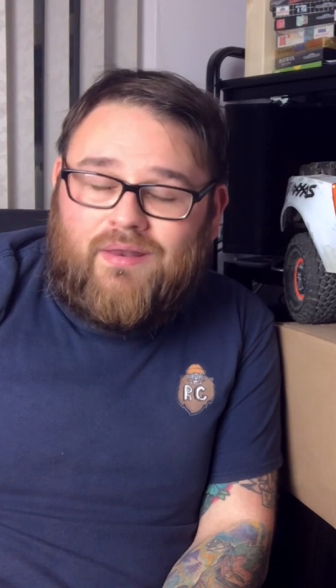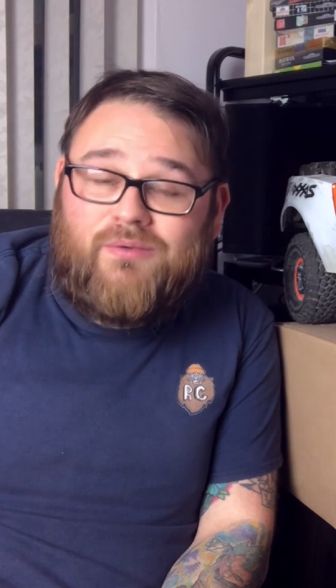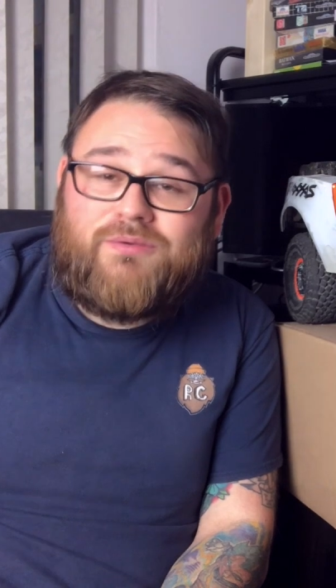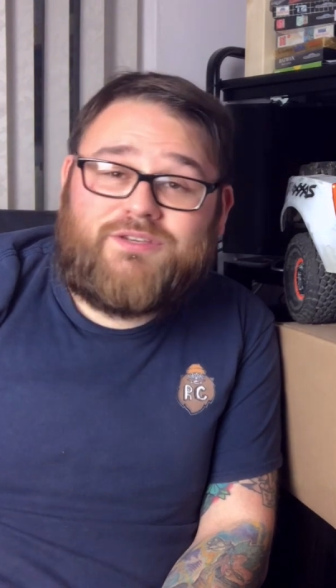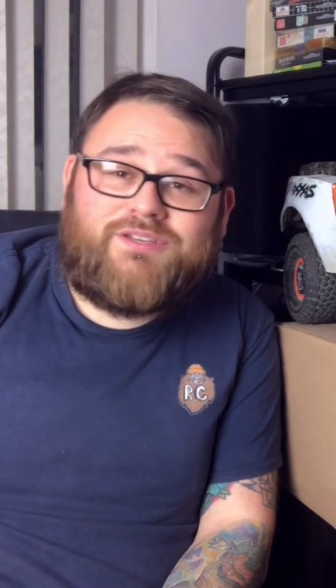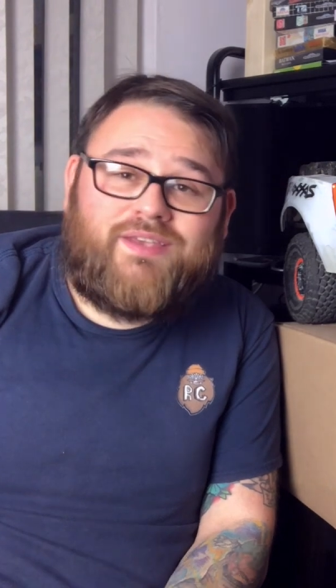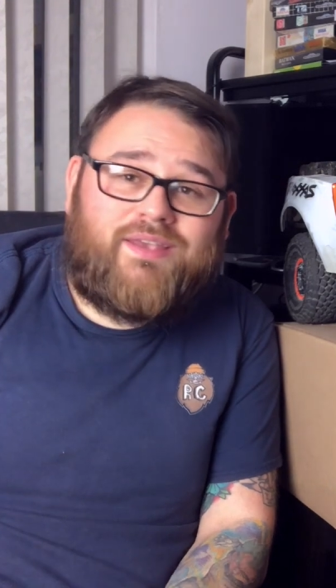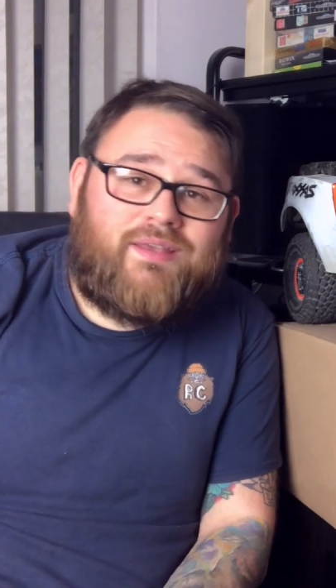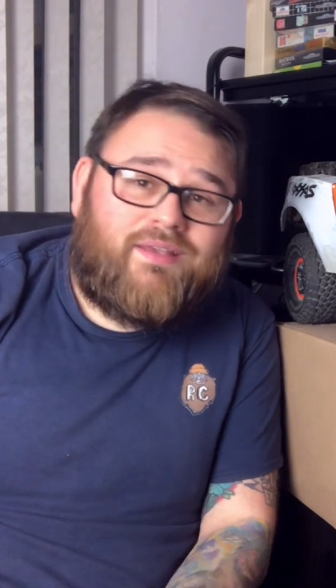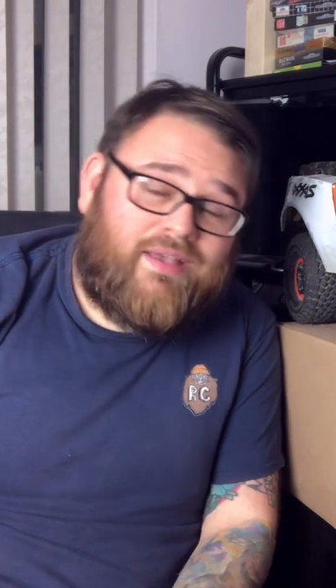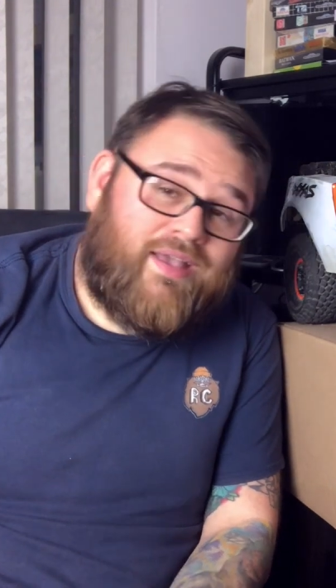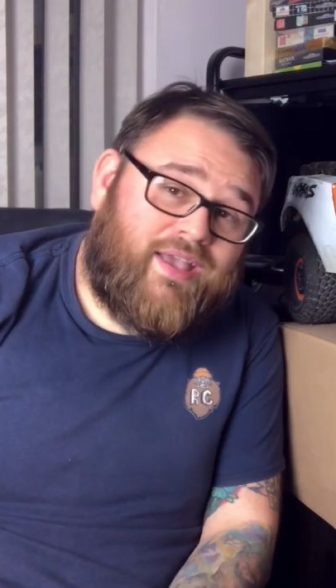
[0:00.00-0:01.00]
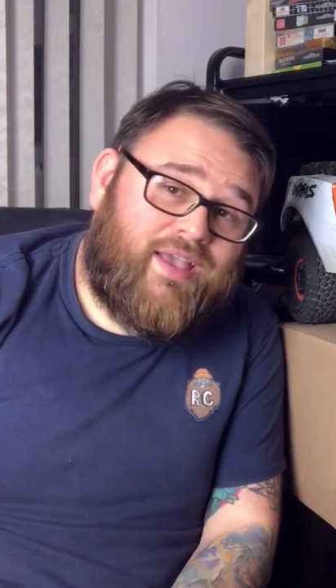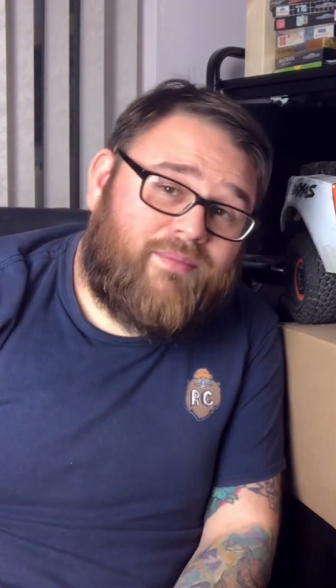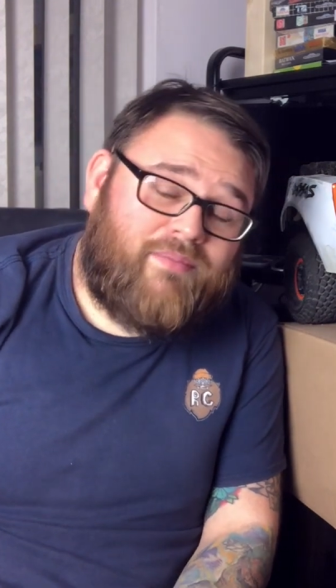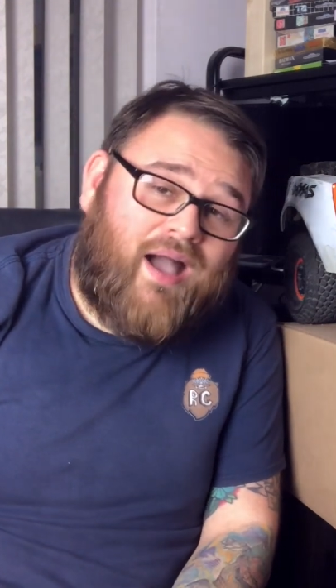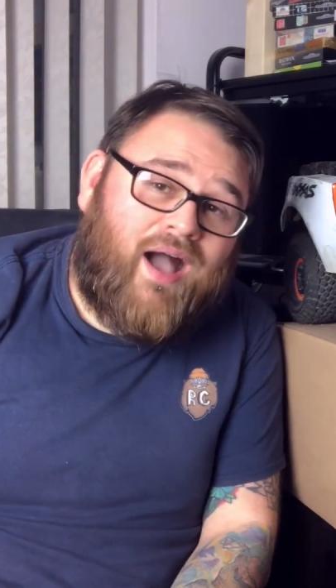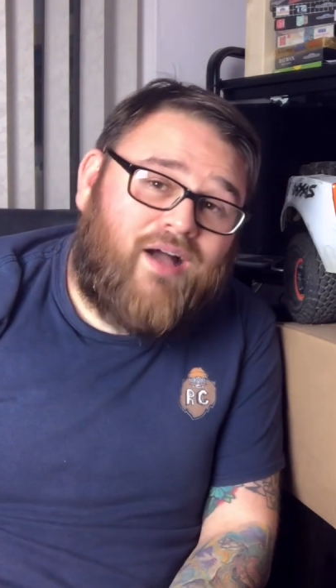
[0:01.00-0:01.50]
low seat.
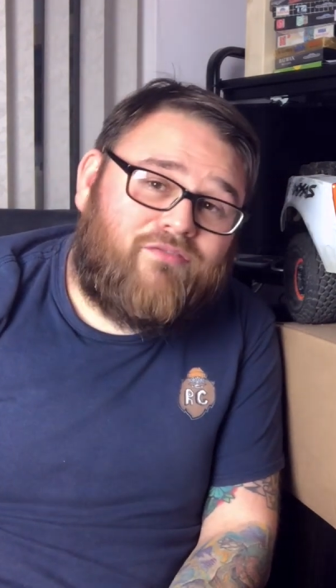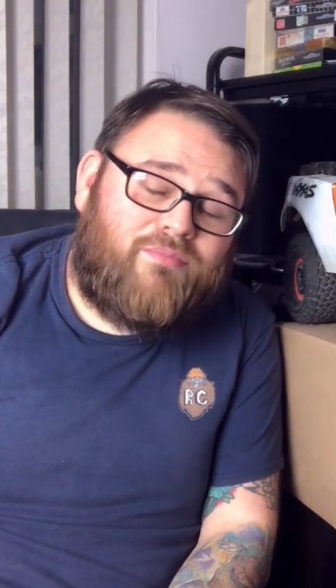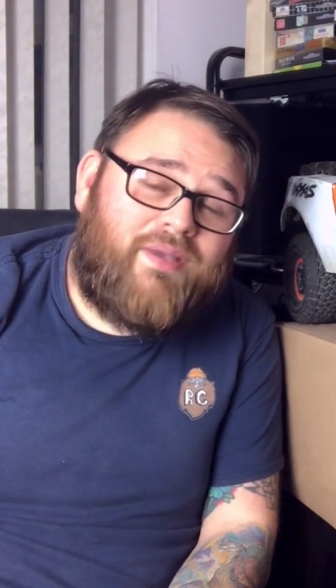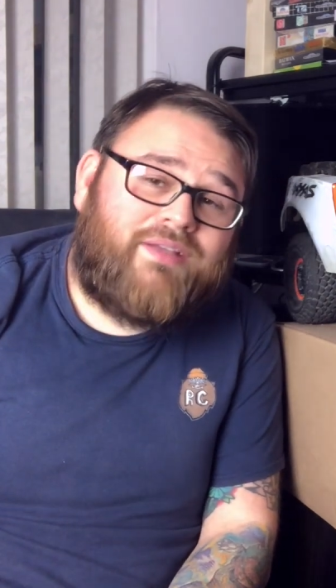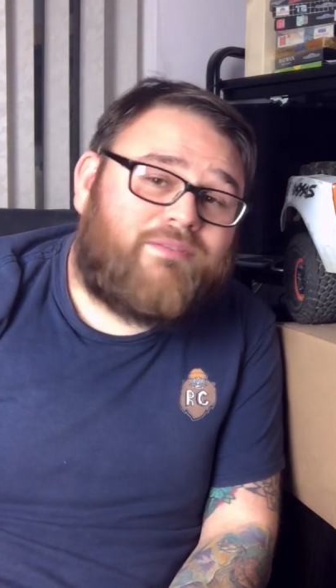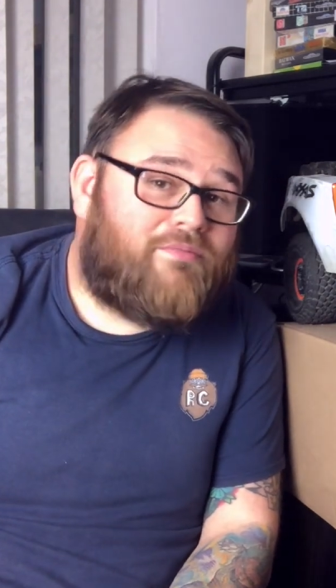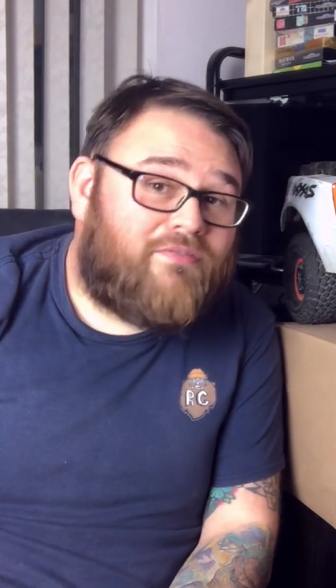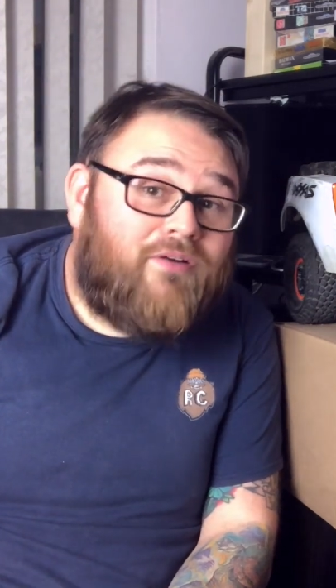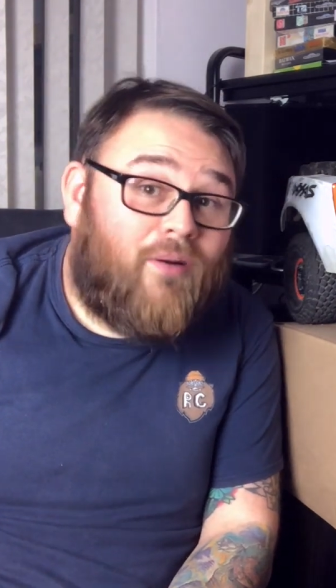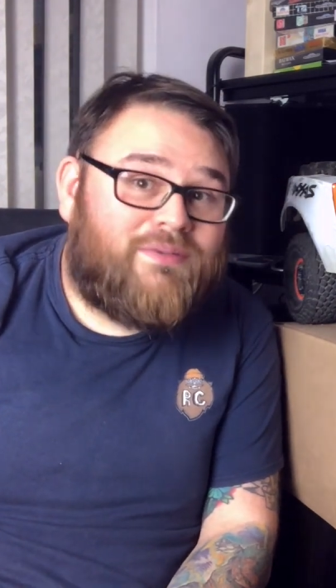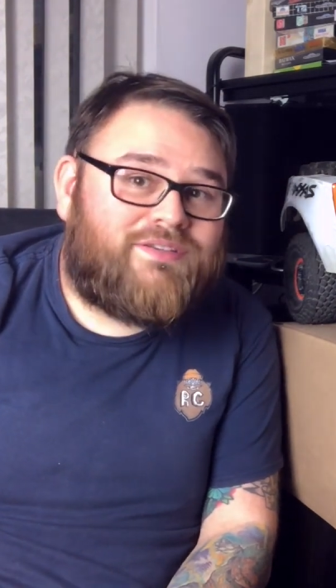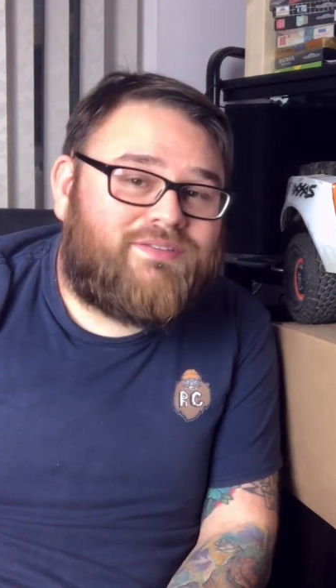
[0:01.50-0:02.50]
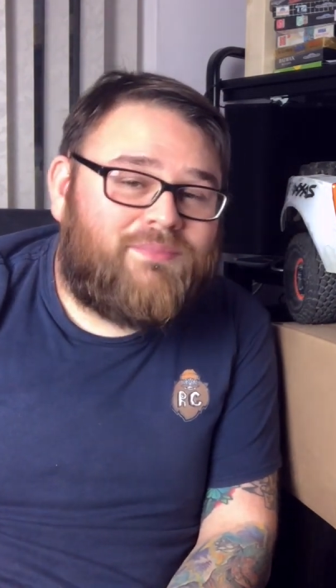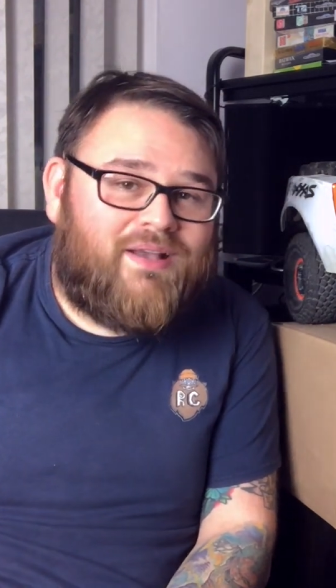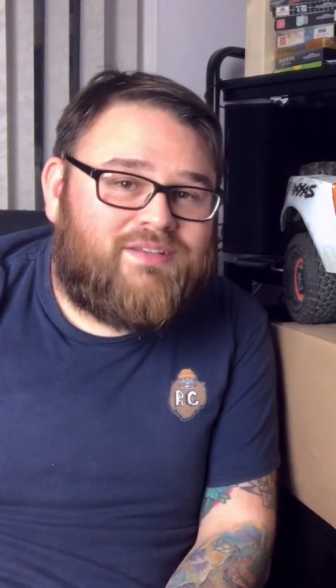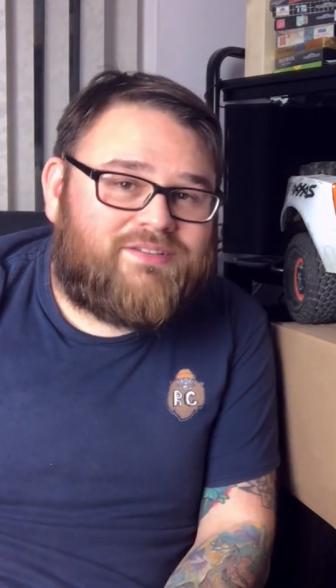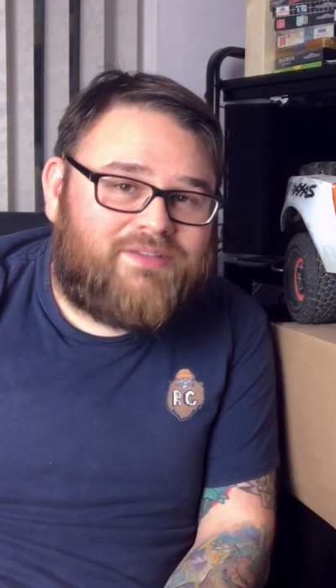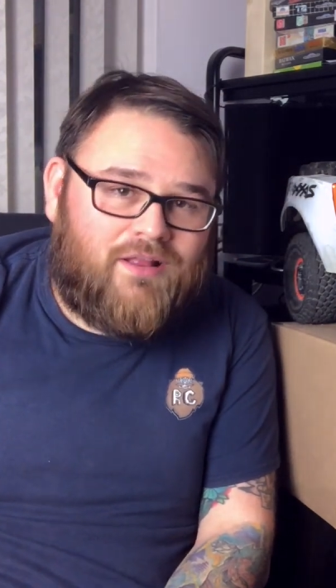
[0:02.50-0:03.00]
I've made a promise to
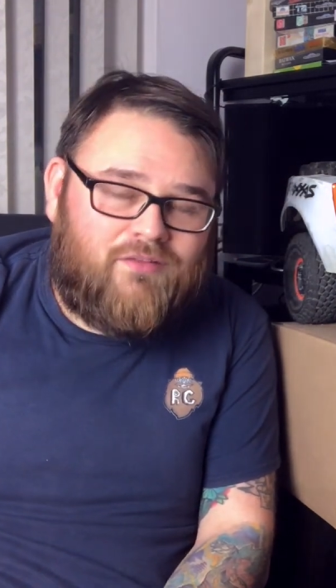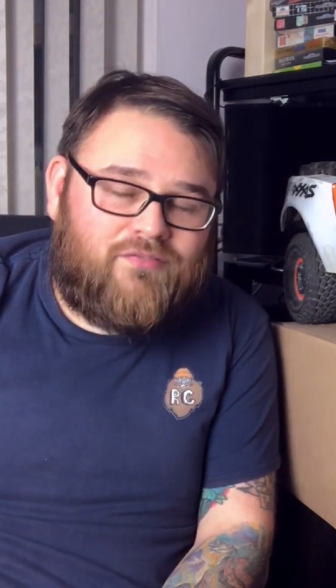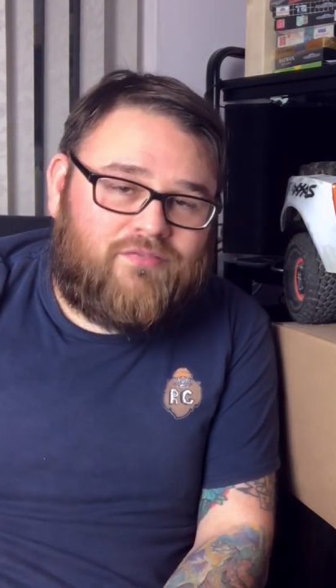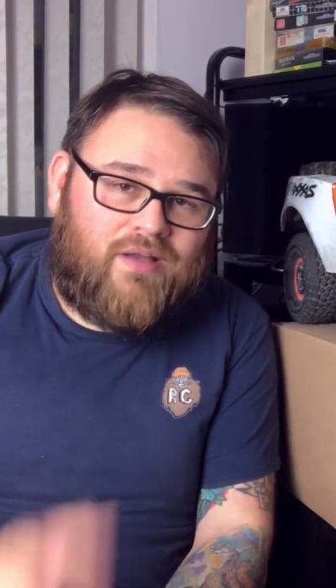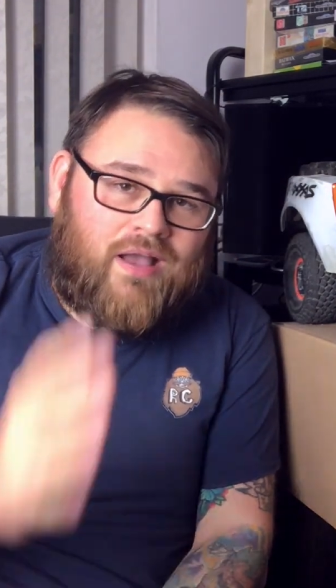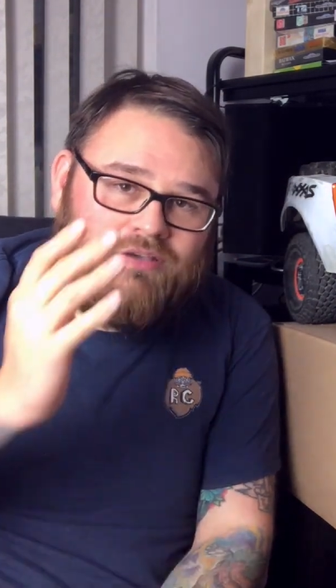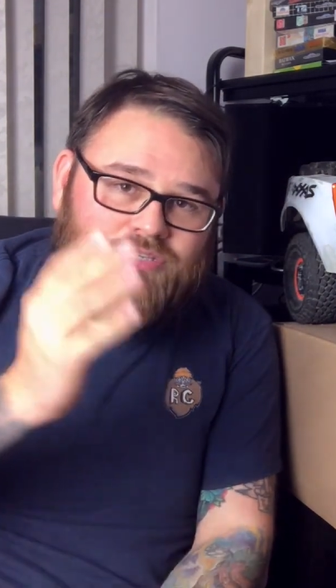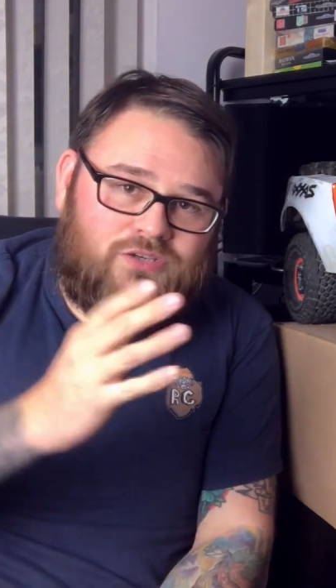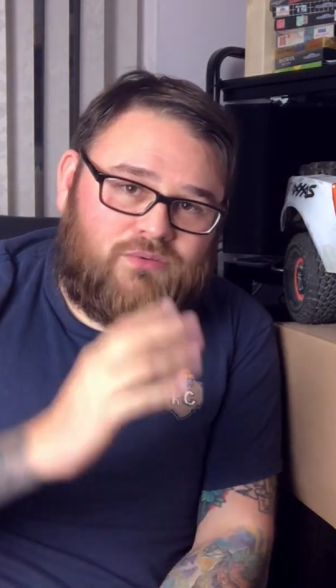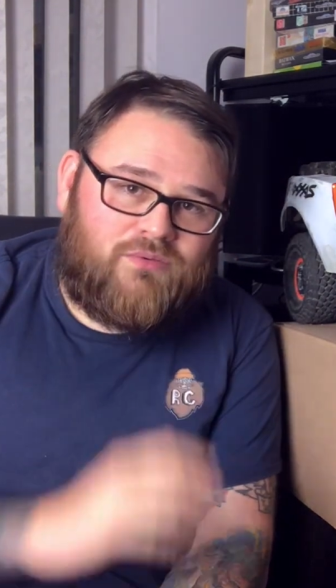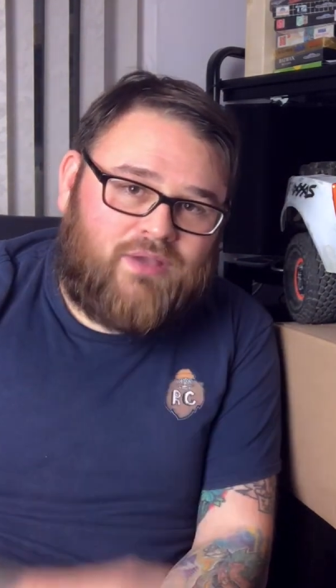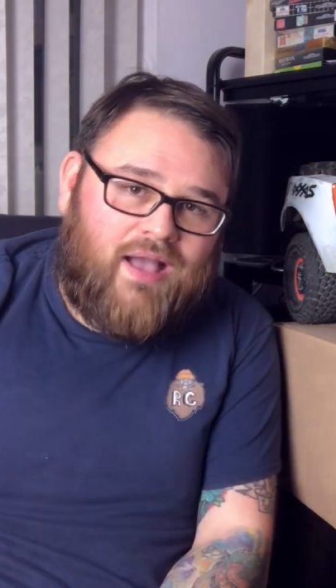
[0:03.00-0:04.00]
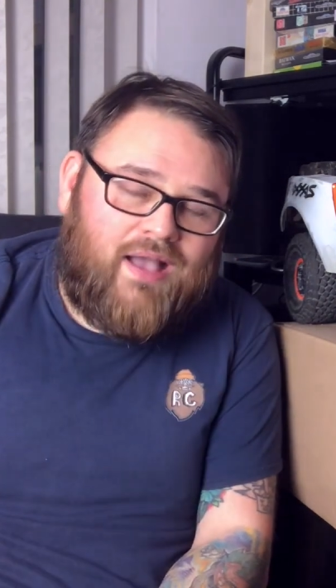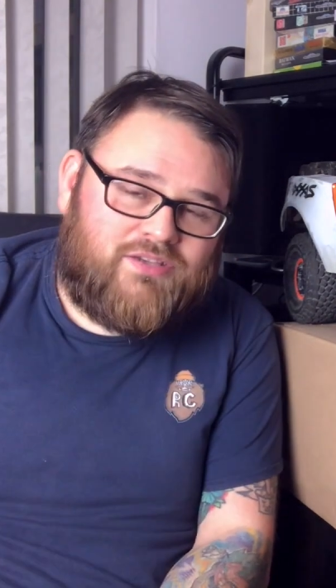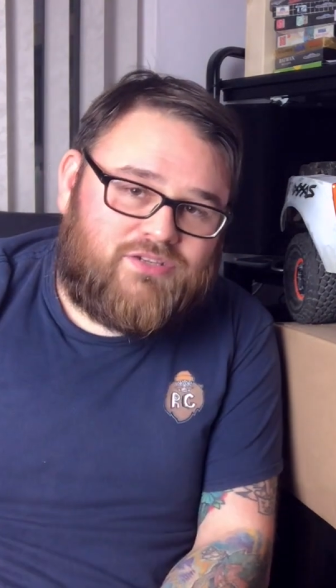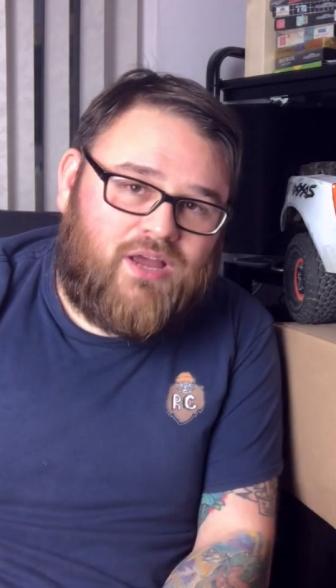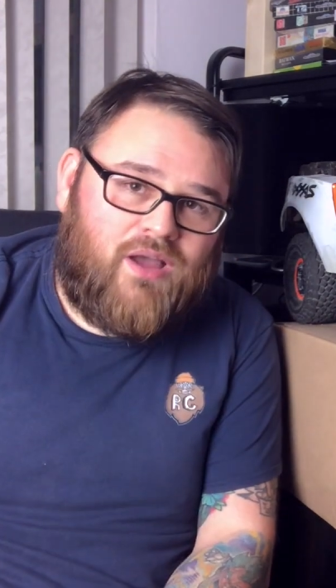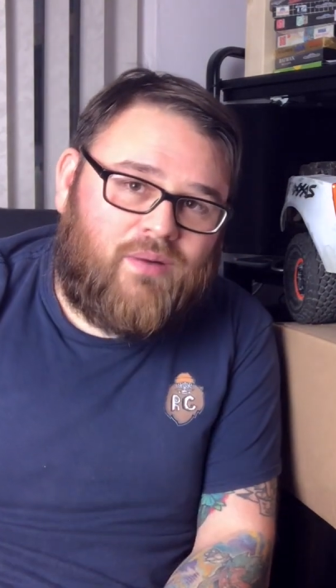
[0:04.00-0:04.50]
myself, as you
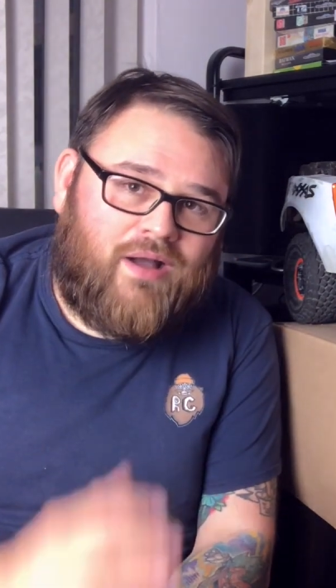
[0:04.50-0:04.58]
guys know.